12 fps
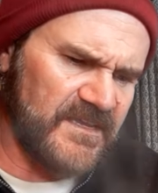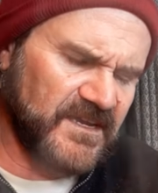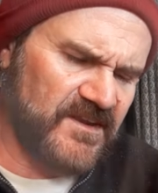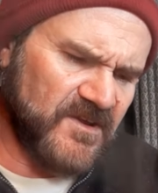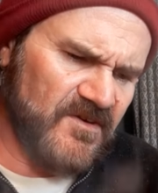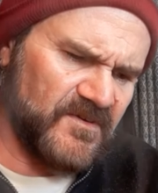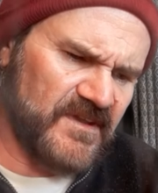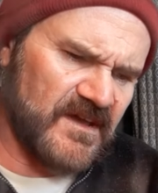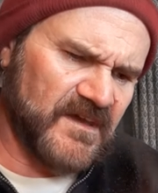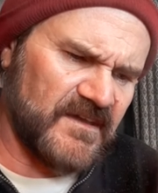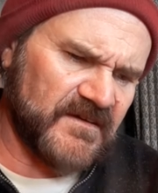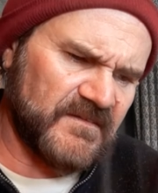you know
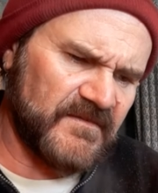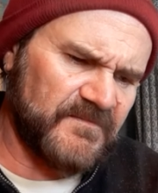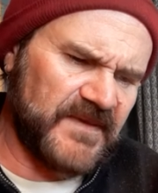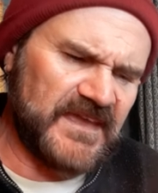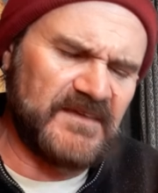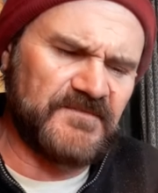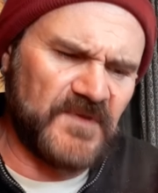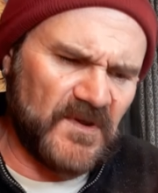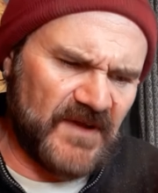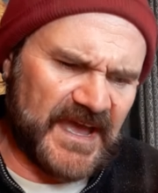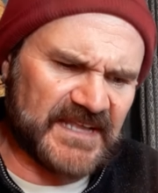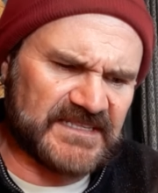uh, being
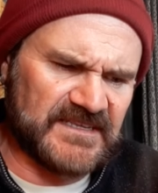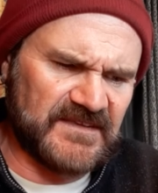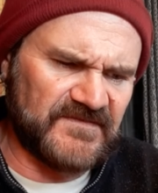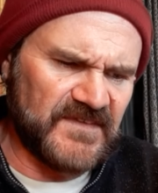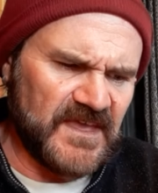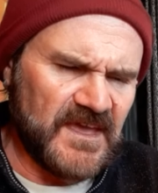proactive